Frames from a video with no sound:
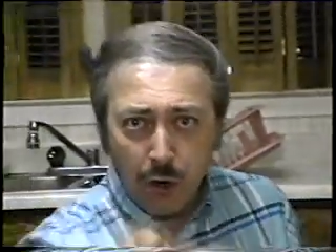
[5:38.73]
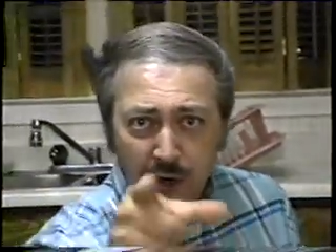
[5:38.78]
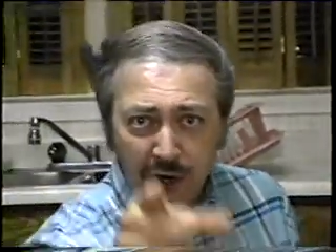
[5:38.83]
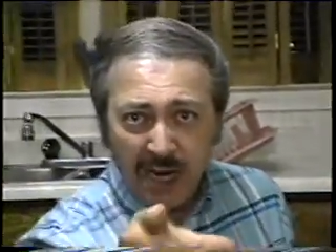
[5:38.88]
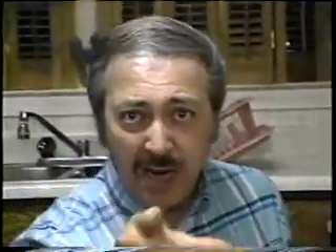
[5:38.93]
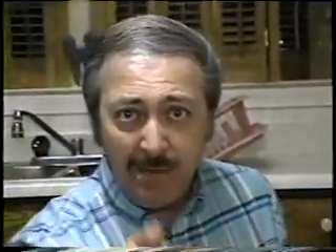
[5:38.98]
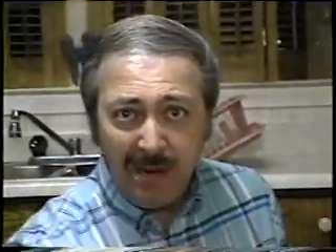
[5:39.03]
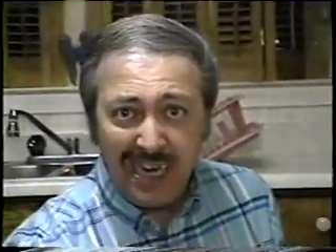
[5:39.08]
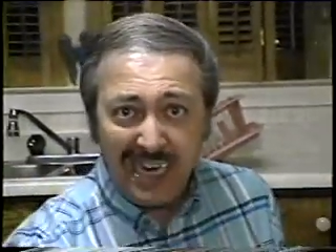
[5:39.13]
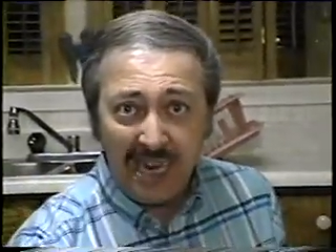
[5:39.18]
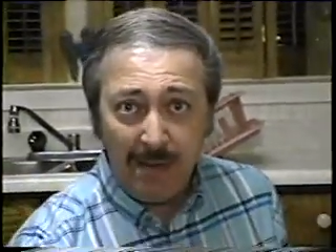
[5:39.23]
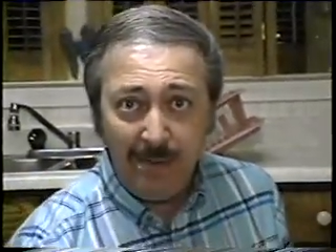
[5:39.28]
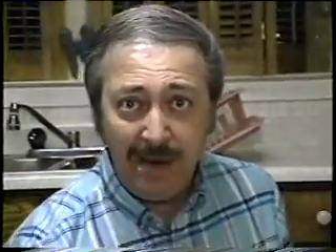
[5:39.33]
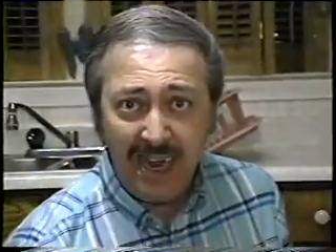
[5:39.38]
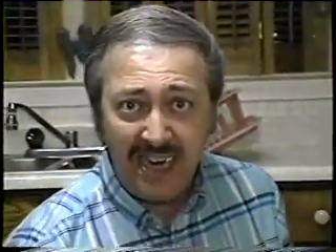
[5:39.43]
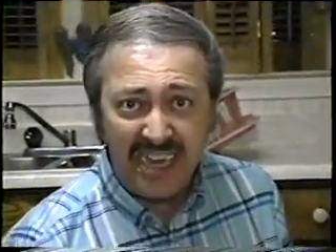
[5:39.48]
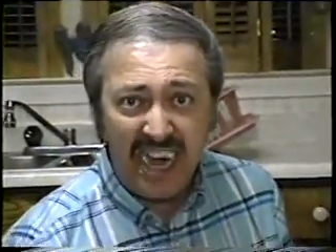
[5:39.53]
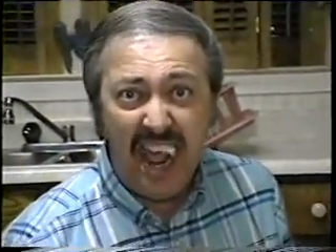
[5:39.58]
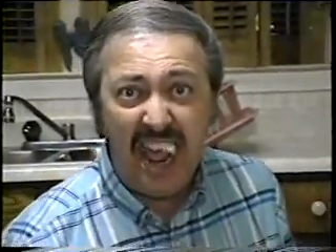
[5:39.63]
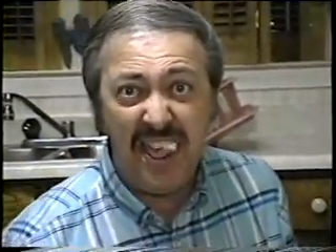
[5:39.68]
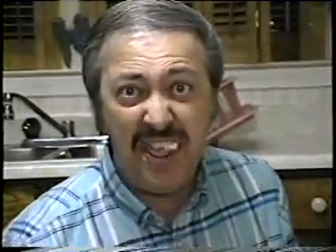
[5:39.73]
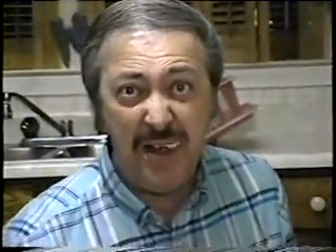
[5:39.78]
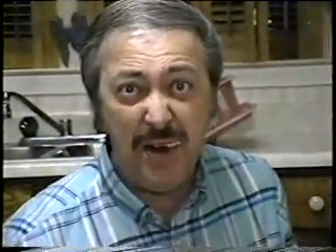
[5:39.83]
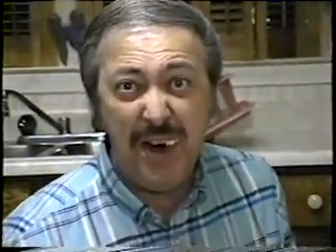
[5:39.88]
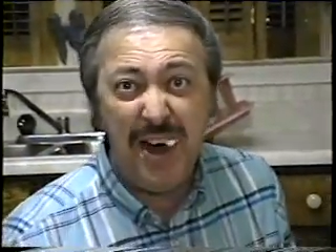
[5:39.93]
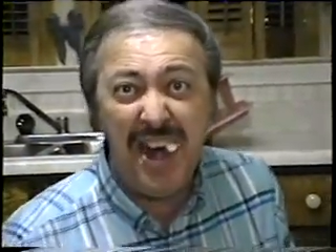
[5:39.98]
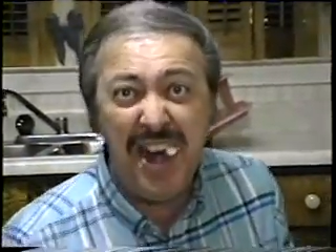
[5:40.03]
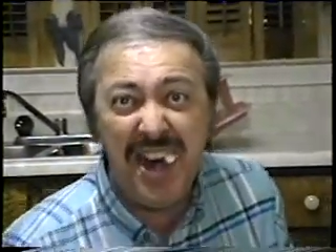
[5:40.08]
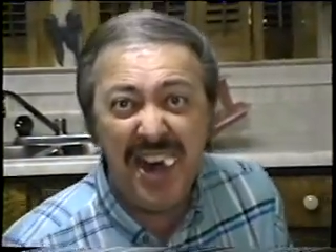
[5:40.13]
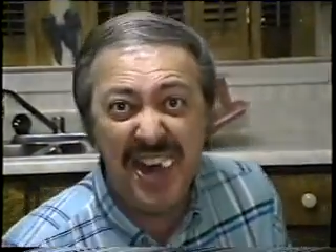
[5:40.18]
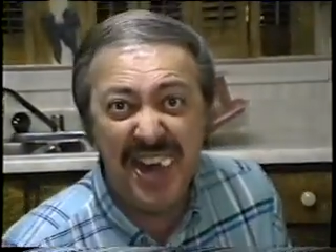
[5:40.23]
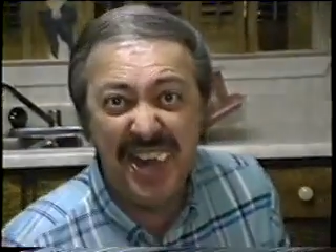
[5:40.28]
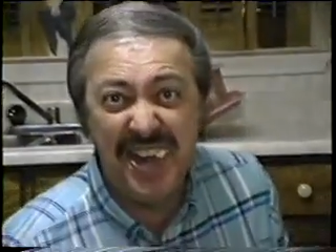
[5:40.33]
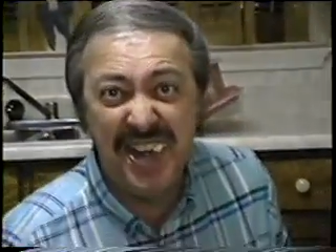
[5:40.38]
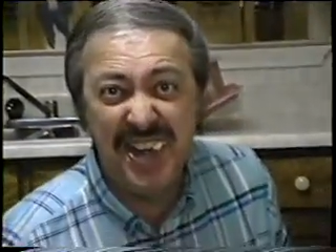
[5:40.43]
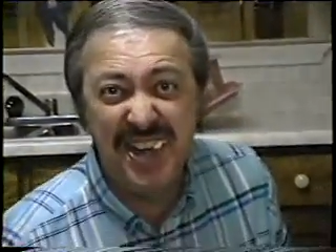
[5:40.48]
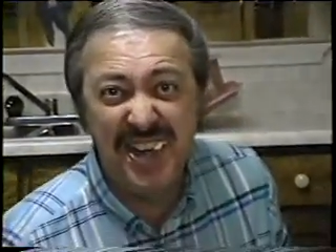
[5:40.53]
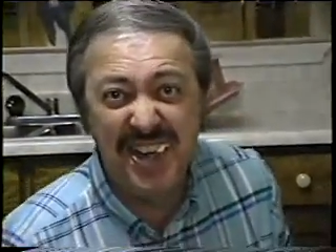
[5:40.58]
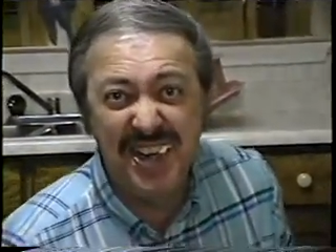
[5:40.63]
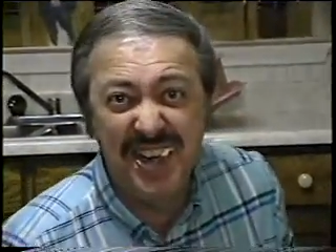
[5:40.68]
going to make a mess
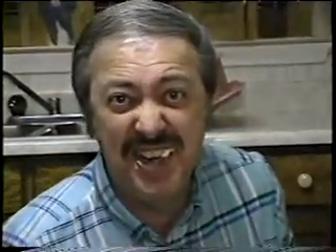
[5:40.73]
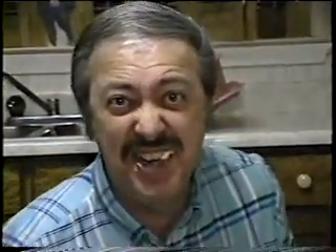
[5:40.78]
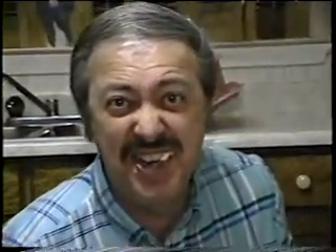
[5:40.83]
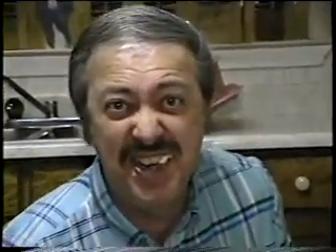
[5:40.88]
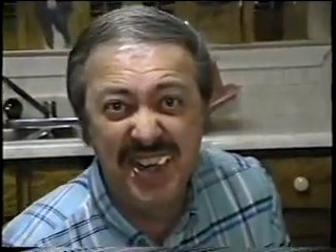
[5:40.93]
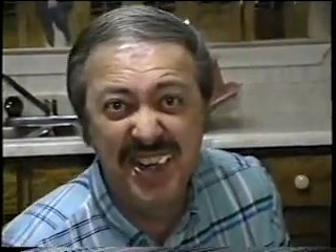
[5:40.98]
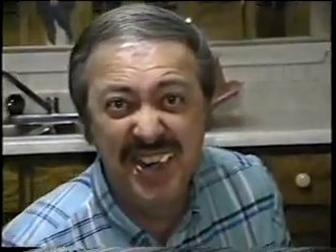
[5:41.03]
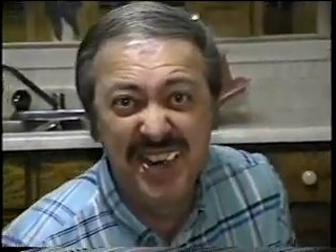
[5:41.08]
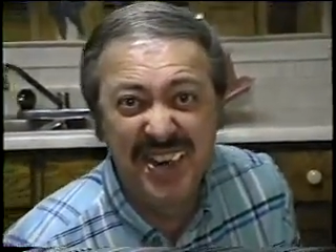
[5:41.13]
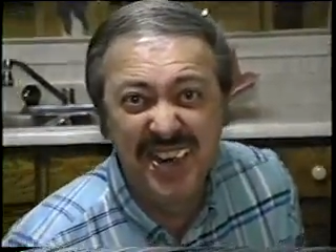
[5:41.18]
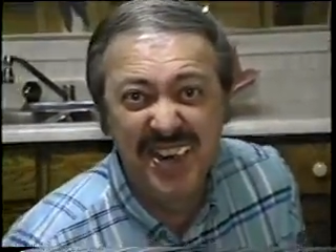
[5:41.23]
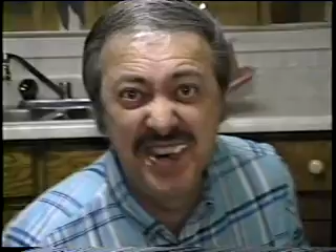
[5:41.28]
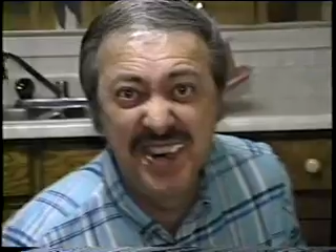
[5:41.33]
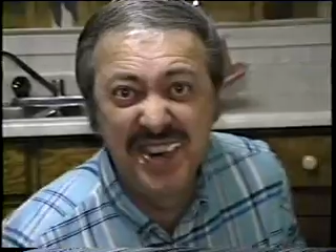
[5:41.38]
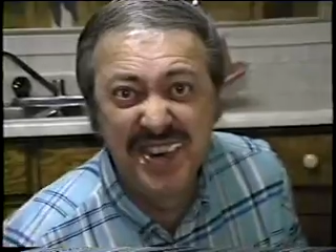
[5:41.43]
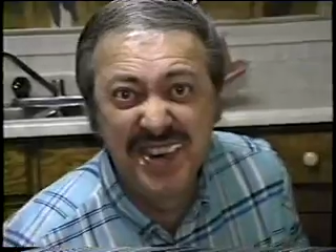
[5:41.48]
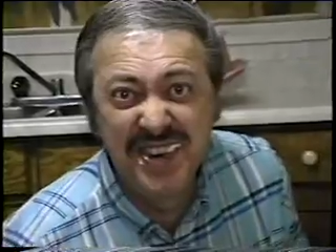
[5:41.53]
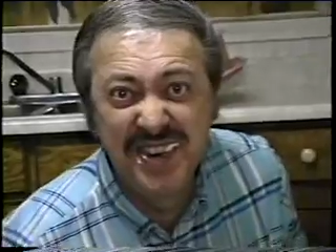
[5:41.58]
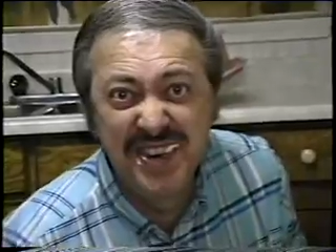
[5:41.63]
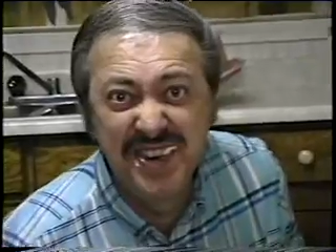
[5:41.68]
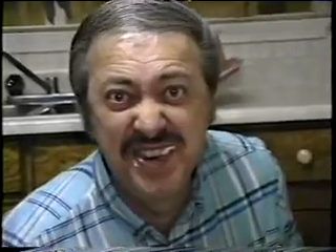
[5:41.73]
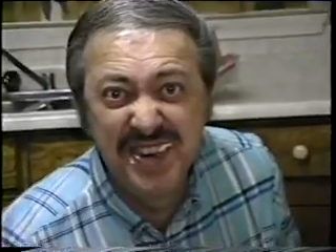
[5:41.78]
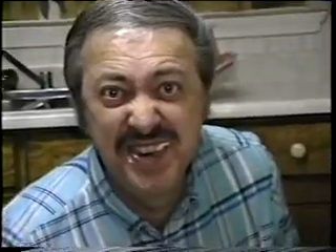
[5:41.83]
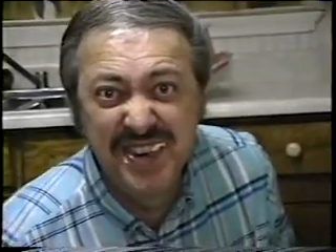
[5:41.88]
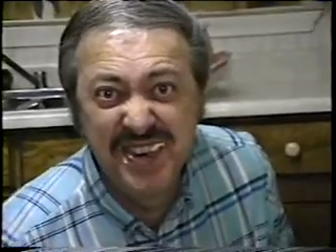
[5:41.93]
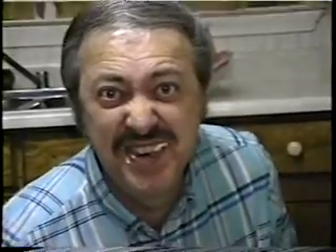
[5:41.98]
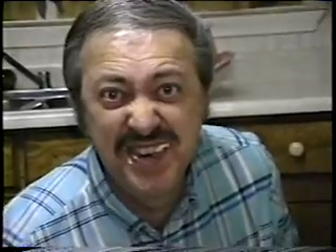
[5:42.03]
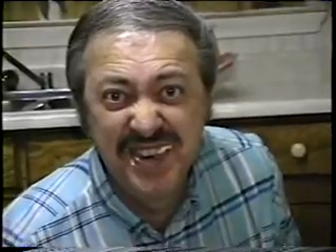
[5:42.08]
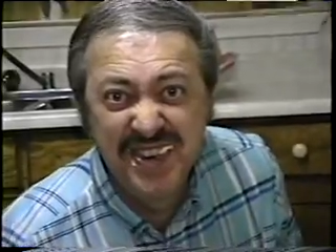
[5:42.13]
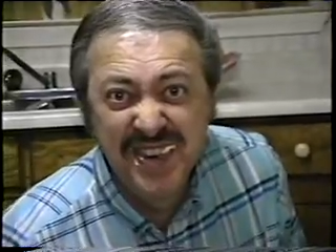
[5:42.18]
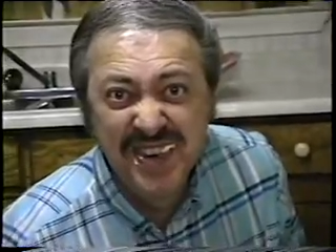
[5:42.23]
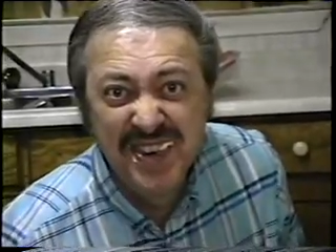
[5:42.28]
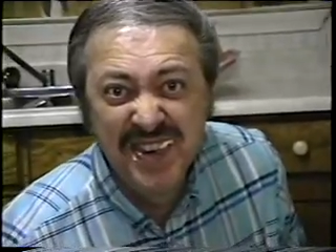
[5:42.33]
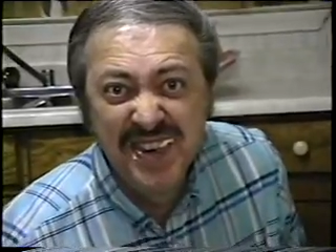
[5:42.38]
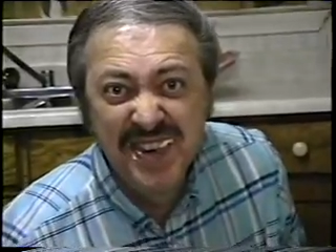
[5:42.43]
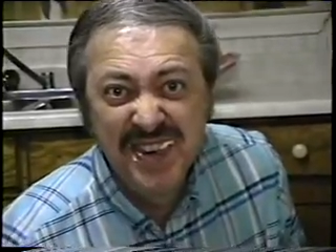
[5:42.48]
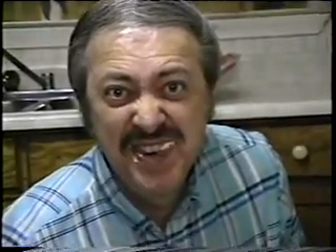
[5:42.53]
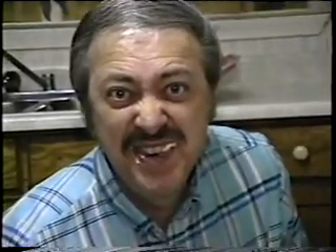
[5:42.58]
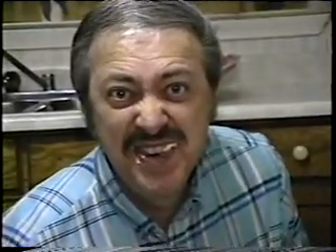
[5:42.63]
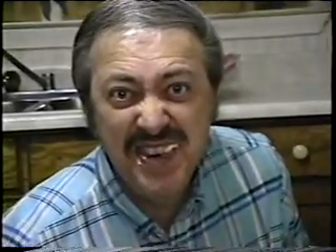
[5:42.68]
out of the world? He's
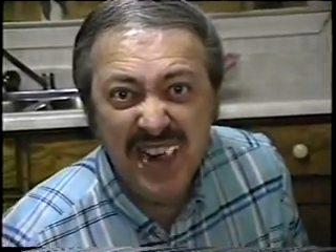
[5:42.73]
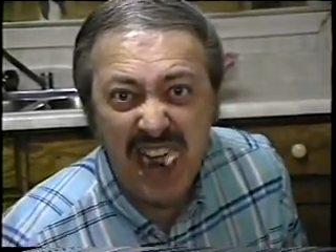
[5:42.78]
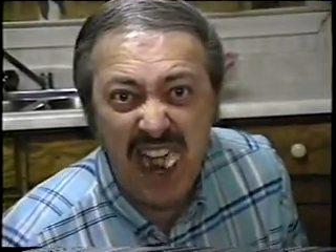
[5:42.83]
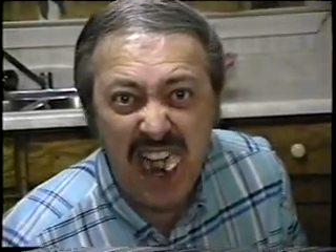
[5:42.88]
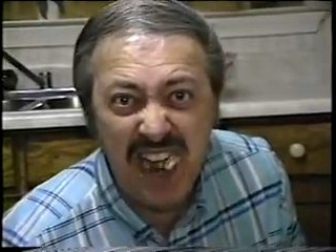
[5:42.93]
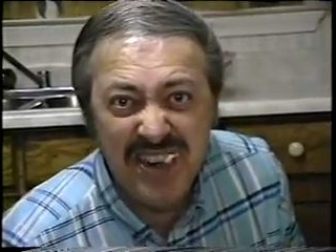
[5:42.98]
insane.